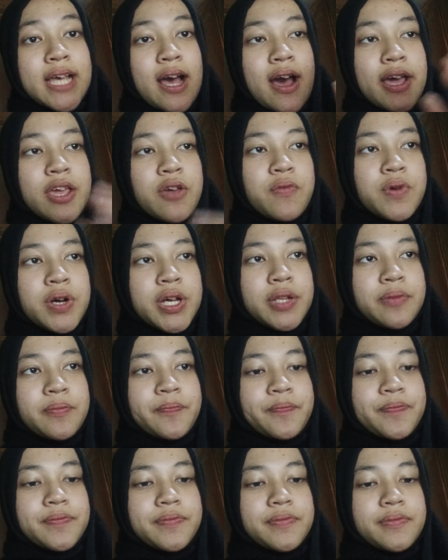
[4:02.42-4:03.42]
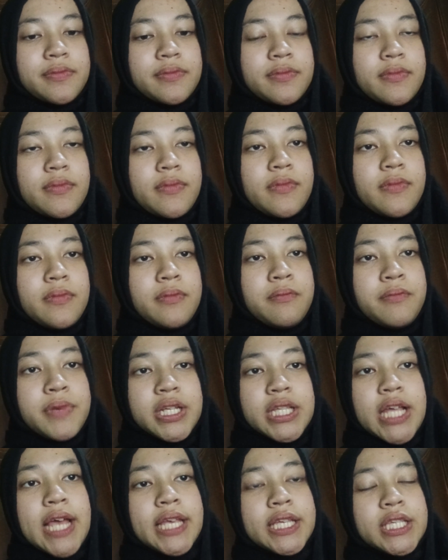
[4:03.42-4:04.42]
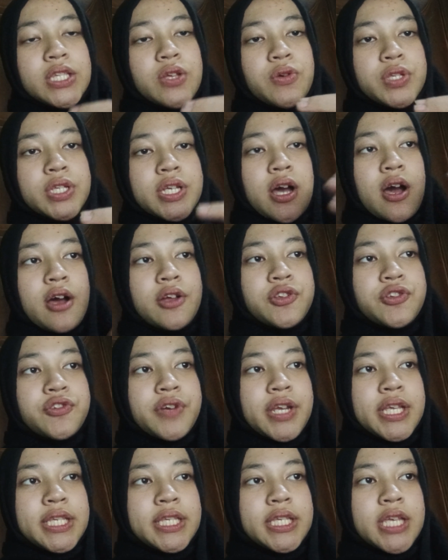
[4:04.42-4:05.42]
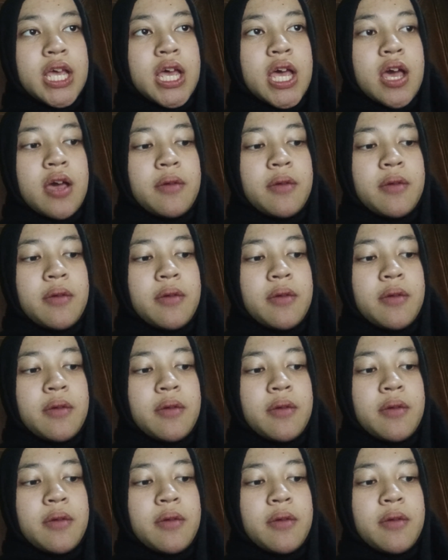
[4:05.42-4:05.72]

Taiwan. But as those countries